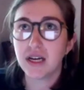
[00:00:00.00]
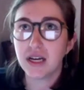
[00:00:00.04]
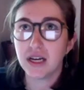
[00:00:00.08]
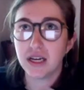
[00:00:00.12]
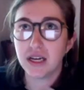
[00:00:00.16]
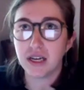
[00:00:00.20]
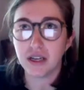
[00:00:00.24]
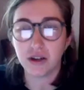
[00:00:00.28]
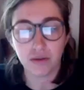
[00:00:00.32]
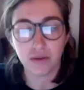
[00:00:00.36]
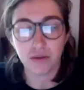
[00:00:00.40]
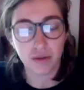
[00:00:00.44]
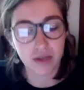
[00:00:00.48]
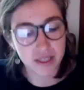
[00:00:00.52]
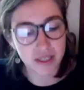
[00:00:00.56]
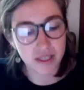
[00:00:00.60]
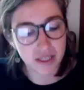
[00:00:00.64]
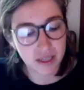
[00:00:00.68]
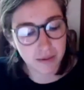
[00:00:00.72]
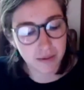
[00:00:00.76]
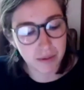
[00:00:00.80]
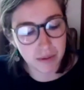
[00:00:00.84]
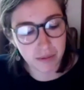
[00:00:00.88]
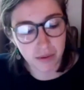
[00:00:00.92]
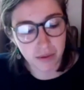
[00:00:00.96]
you know, we see
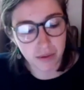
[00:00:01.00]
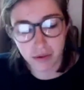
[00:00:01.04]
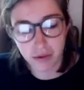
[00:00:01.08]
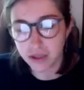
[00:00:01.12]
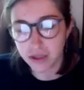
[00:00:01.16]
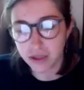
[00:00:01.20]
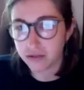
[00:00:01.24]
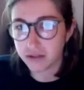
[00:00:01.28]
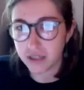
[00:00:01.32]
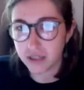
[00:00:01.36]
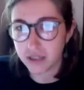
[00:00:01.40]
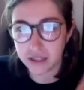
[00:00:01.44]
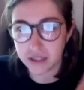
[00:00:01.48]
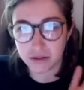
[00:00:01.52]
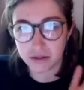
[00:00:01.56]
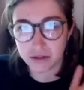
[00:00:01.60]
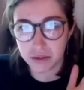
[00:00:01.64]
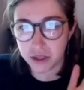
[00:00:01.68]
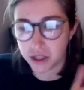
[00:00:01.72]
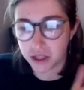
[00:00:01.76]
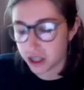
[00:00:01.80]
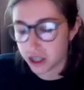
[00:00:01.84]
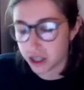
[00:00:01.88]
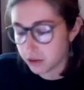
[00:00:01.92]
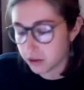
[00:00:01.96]
people when they're released from the
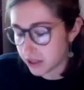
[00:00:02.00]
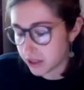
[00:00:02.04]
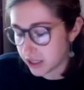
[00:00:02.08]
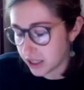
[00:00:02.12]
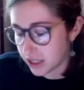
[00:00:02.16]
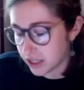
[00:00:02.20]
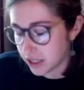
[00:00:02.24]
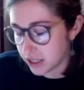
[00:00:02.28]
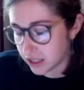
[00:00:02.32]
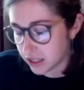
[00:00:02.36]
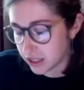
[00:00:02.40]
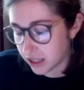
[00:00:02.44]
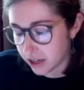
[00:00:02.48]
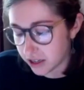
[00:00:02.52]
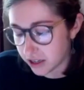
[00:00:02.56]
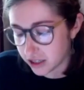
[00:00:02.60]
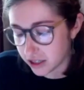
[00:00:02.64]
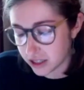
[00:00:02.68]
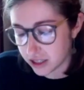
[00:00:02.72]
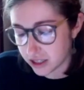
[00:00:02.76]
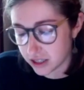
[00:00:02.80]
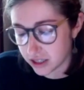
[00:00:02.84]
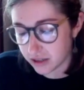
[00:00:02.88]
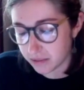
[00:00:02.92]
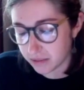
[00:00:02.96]
jail with these letters
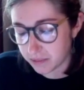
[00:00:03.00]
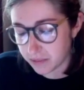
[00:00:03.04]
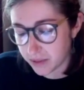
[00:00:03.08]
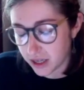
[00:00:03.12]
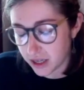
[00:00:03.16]
to